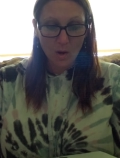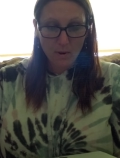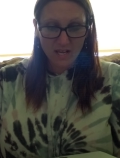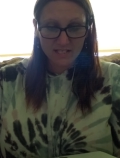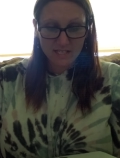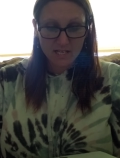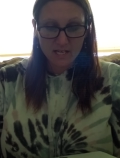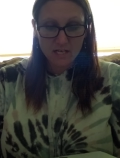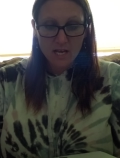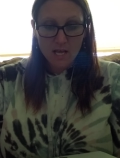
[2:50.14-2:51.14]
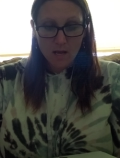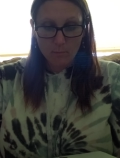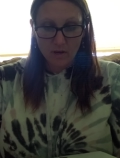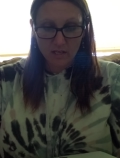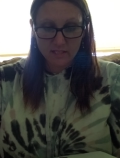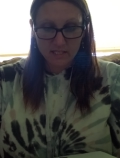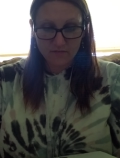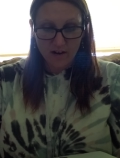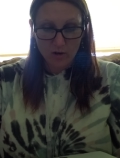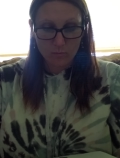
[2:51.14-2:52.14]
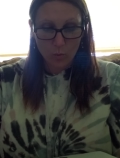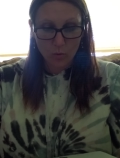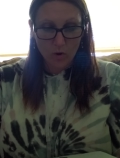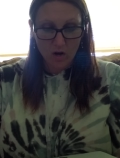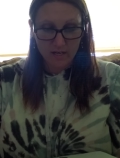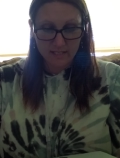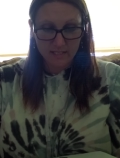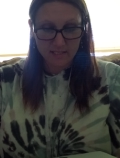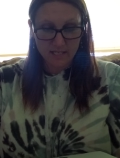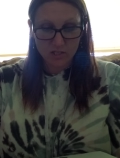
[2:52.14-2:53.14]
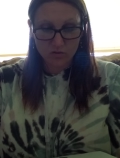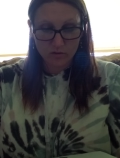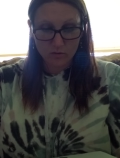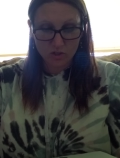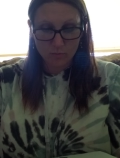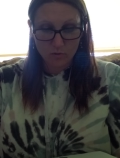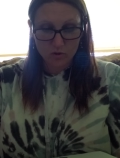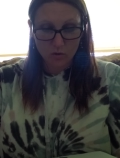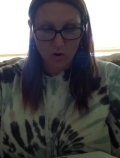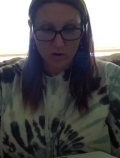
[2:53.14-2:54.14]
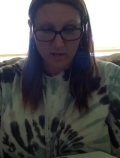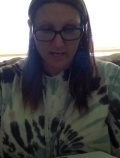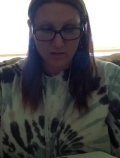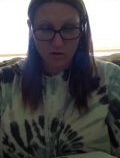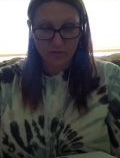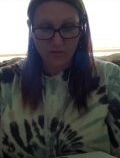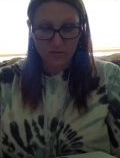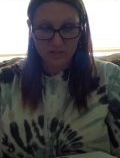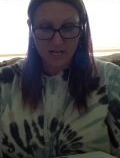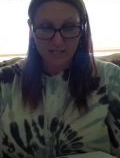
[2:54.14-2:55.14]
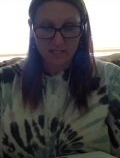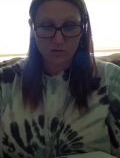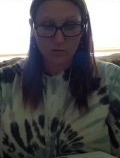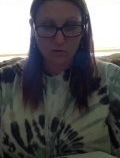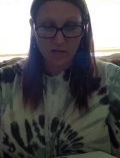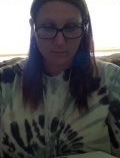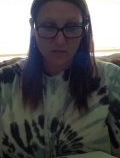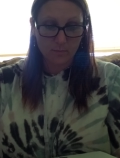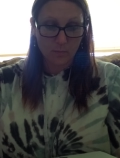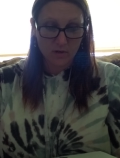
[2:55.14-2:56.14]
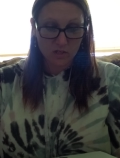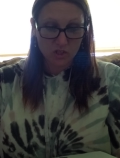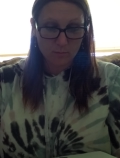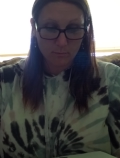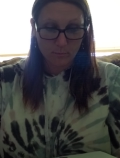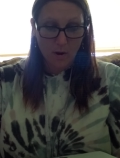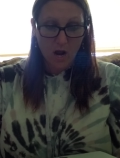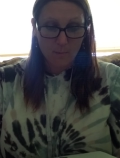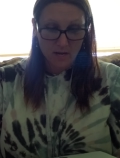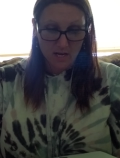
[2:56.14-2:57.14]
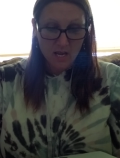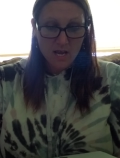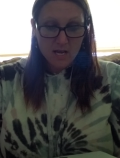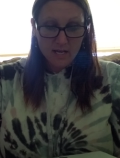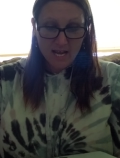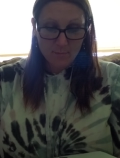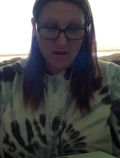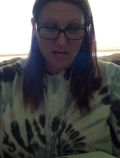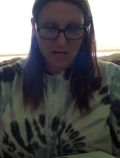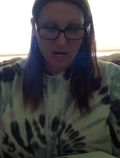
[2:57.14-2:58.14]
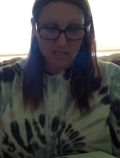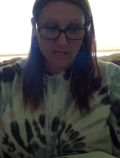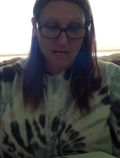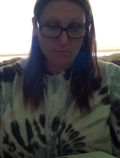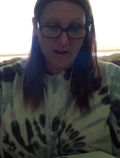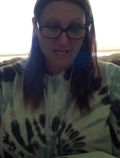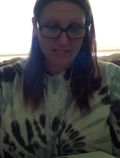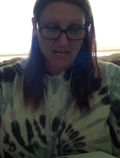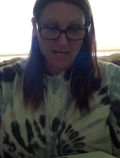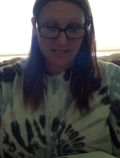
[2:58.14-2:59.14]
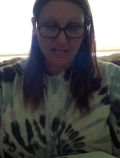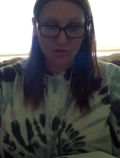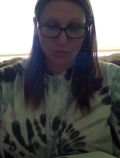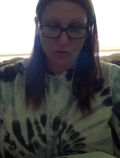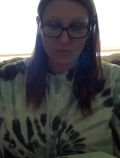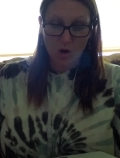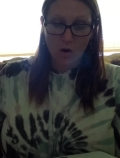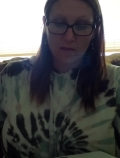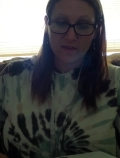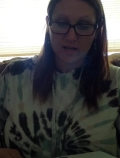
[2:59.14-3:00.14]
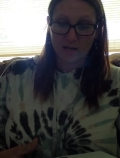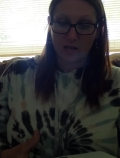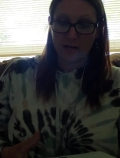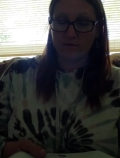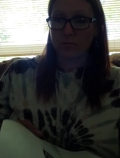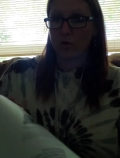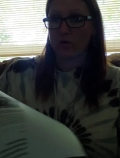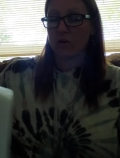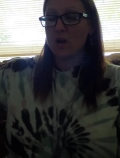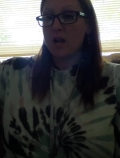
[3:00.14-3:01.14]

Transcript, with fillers: Palestinian militants fired more rockets into Israel's commercial heartland on Thursday as Israel kept up a punishing bombing campaign in Gaza and massed tanks and troops on the enclaved border.